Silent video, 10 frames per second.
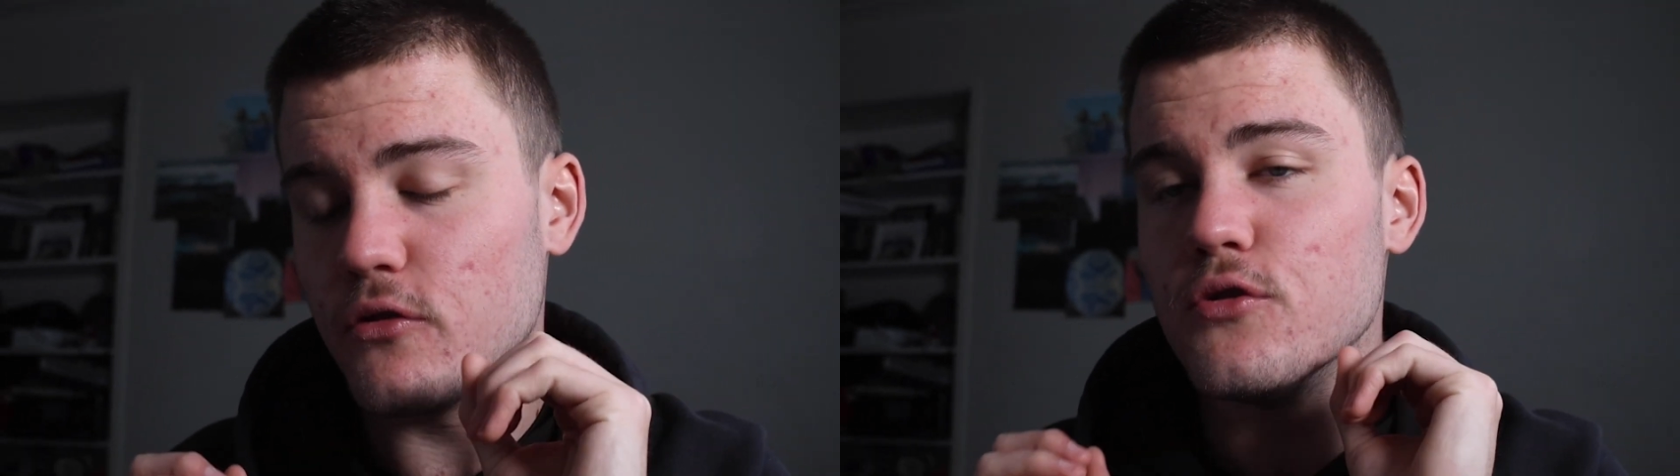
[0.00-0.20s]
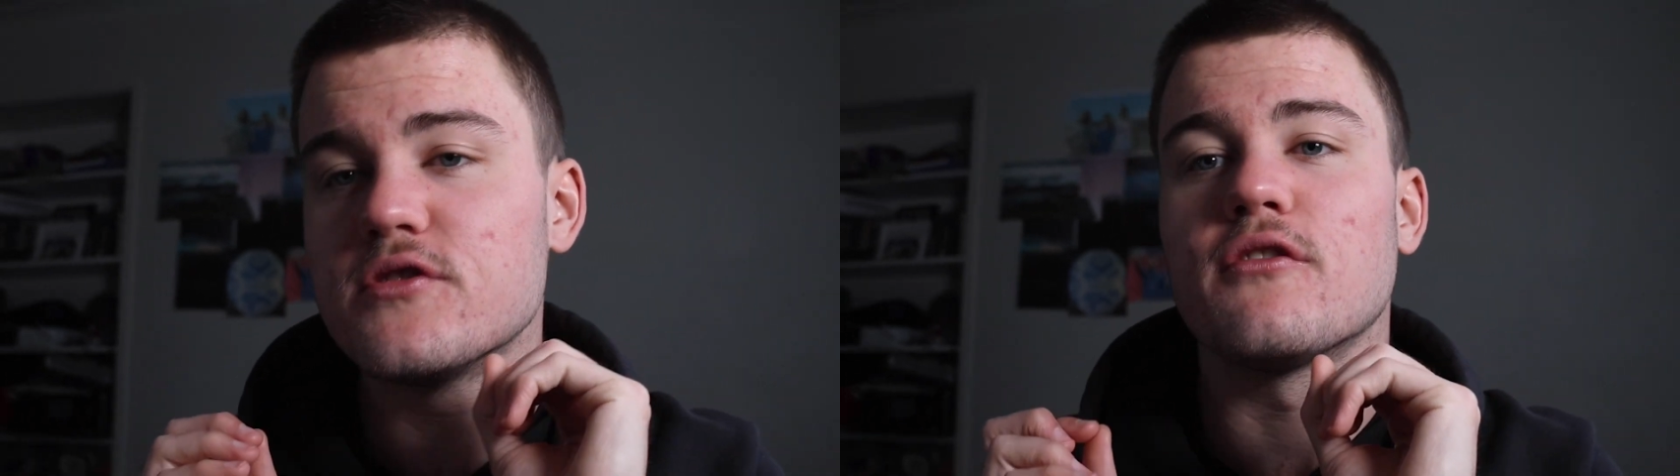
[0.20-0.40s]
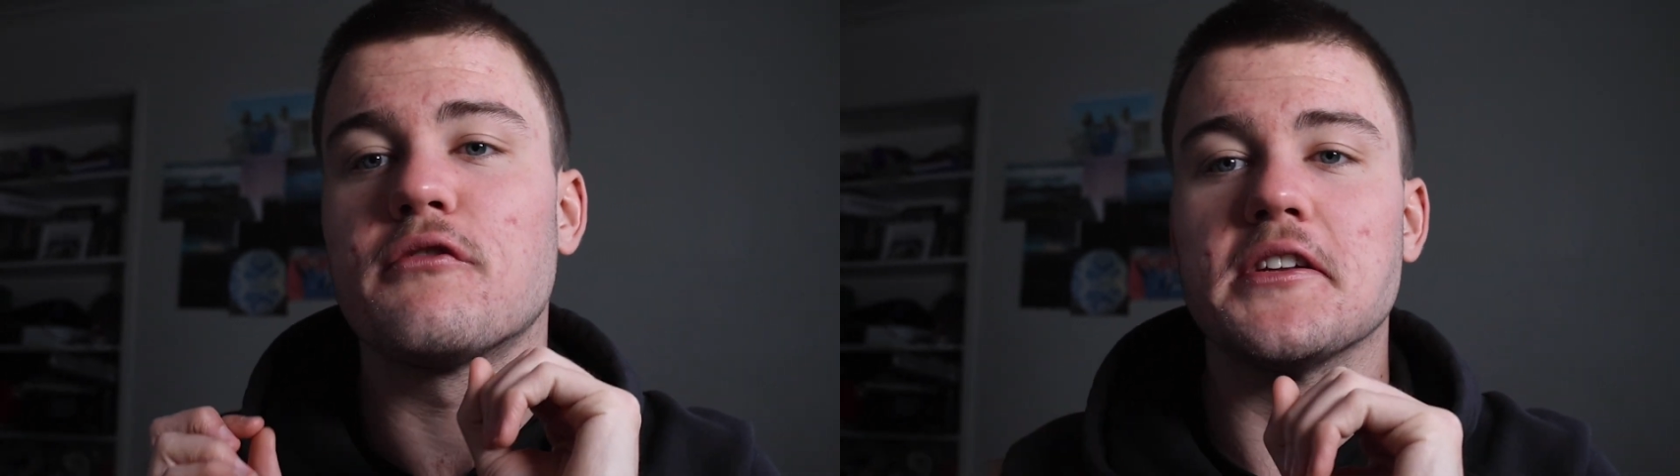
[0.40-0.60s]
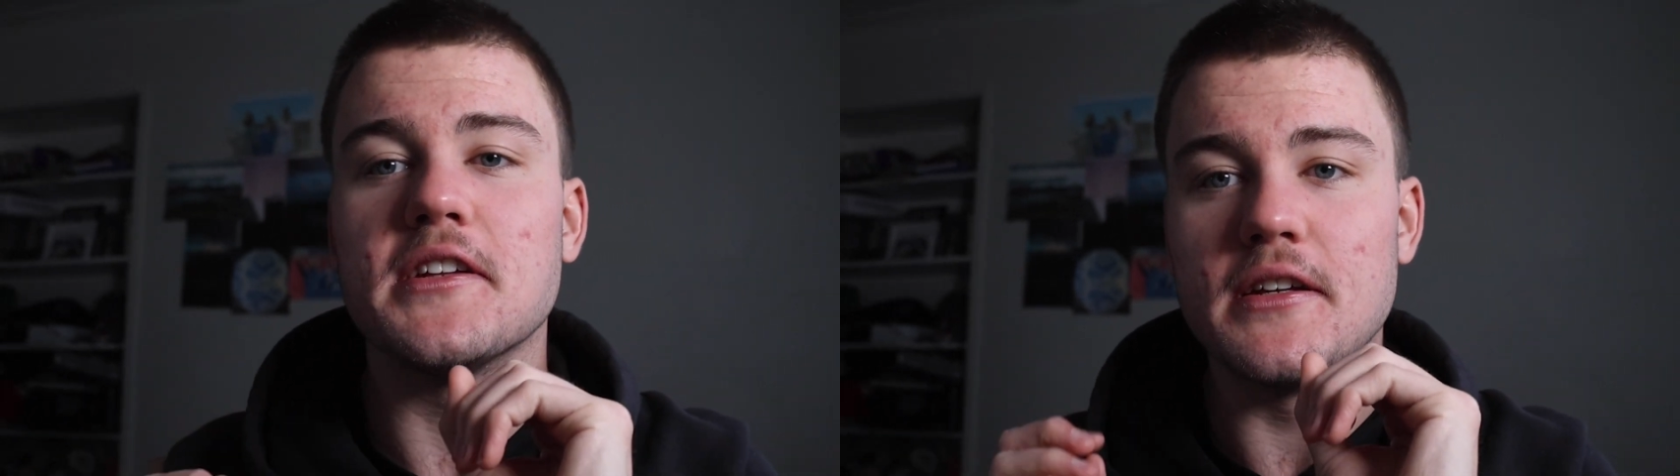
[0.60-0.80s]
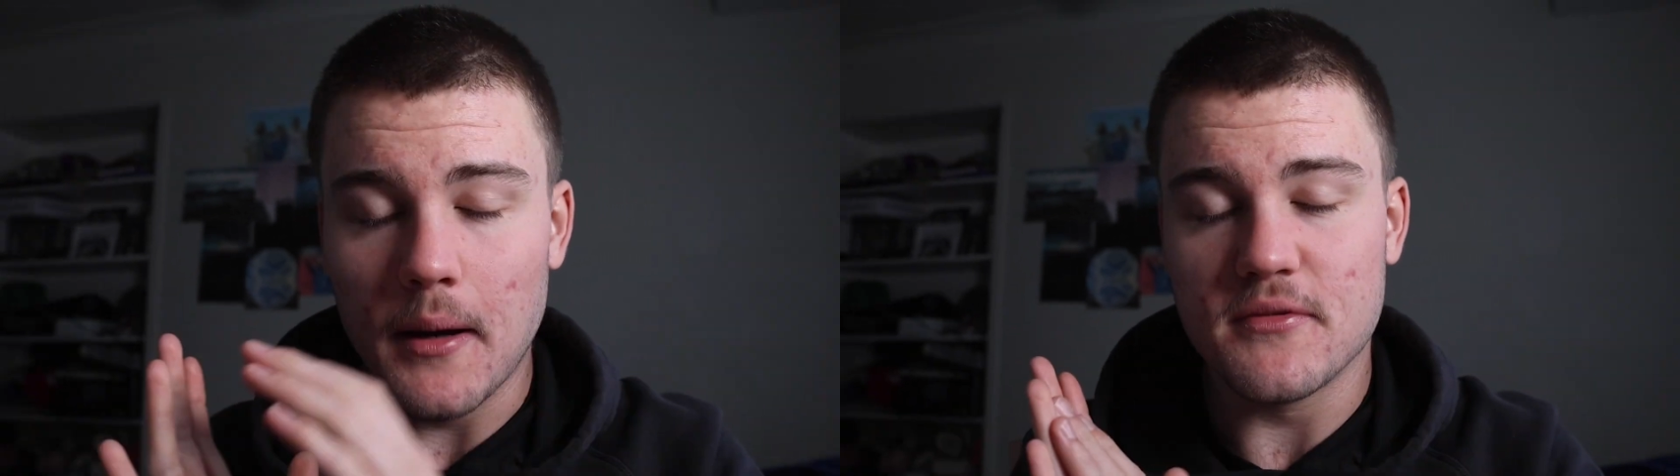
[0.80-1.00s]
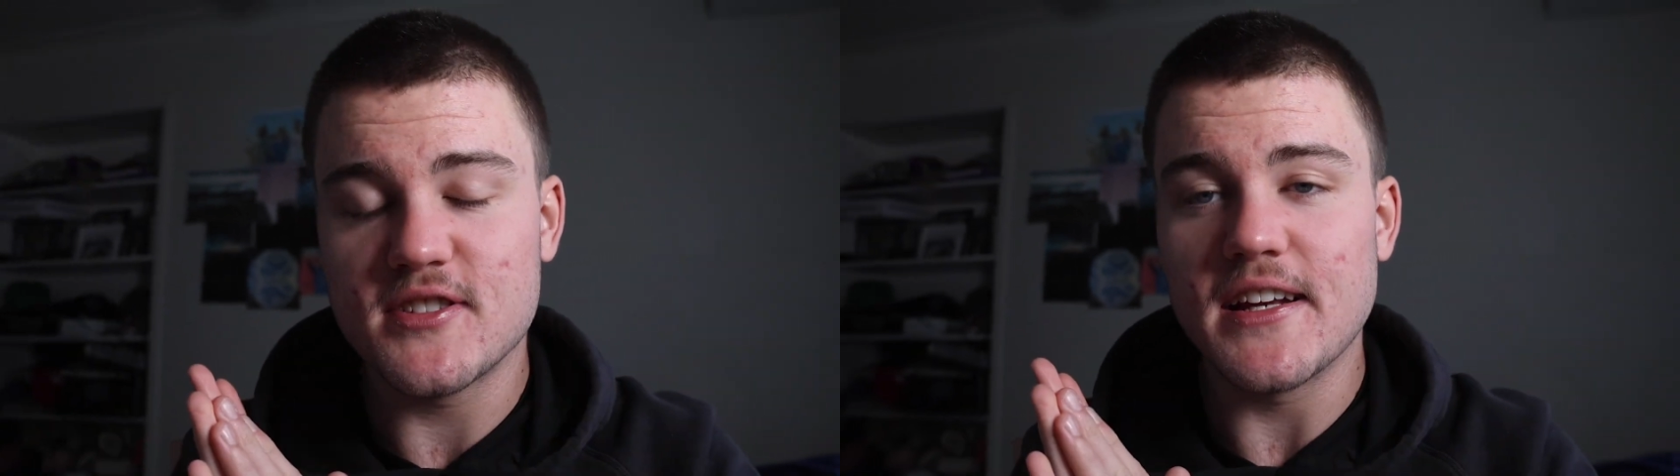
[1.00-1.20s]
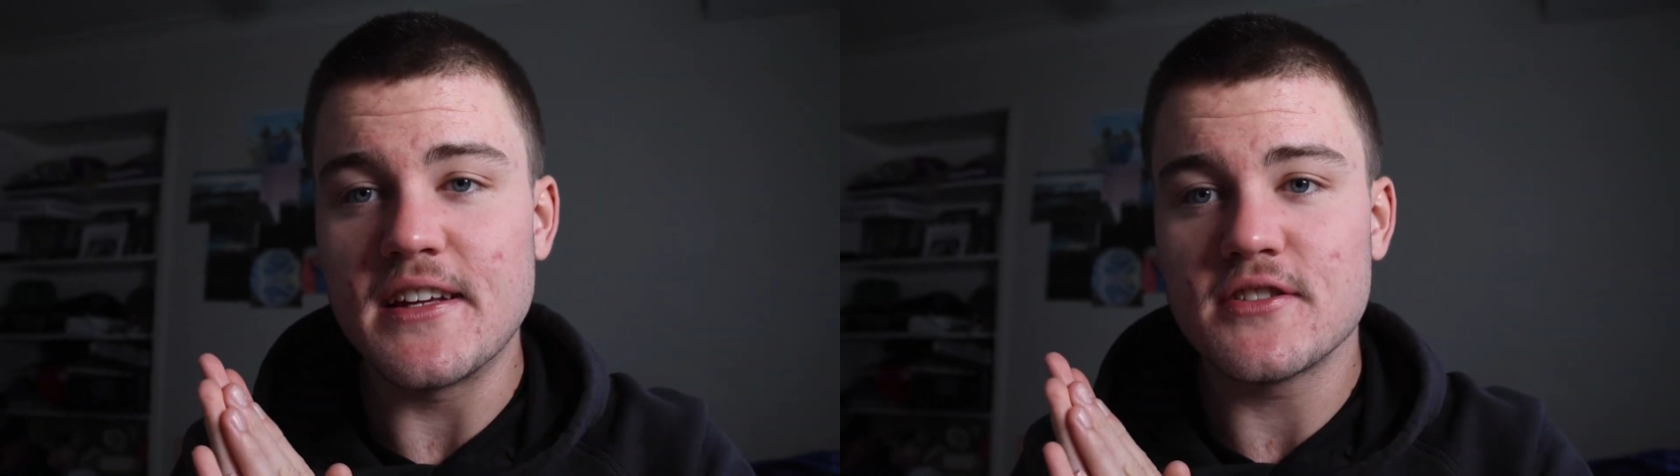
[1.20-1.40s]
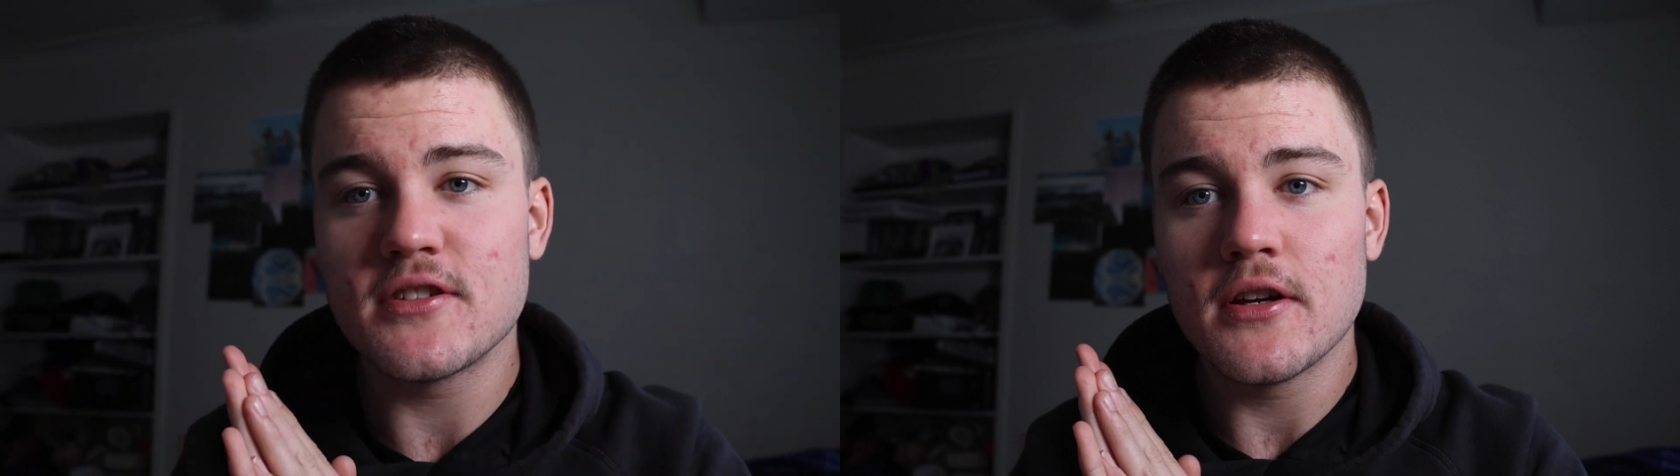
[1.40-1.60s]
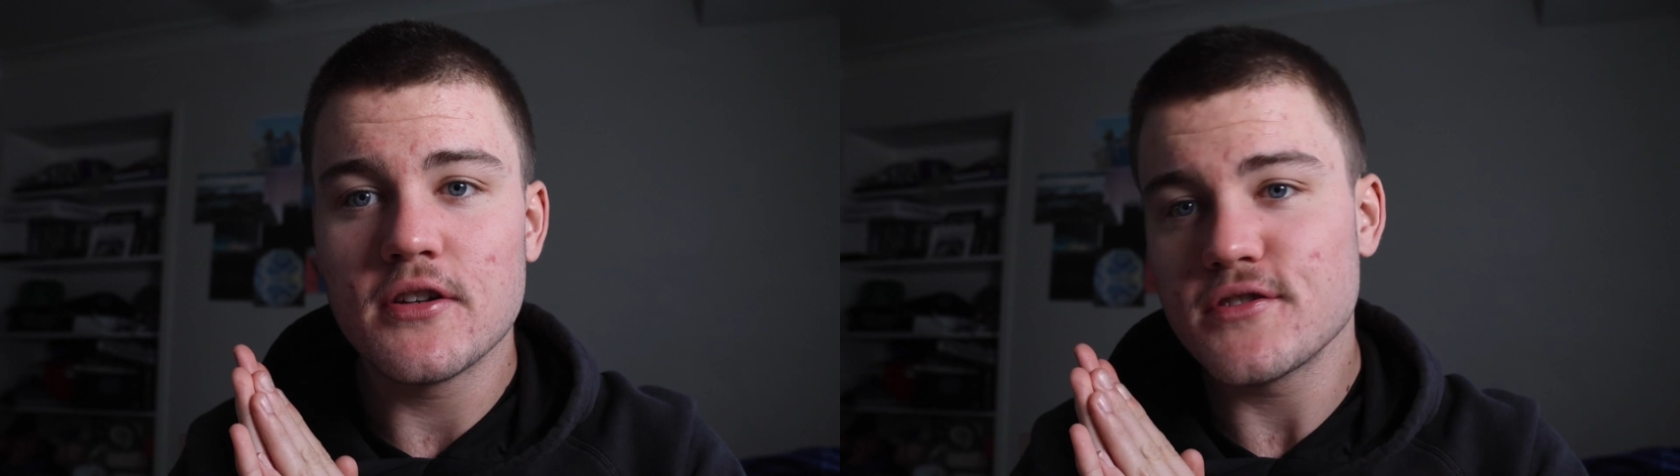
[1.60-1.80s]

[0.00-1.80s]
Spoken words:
user friendly settings.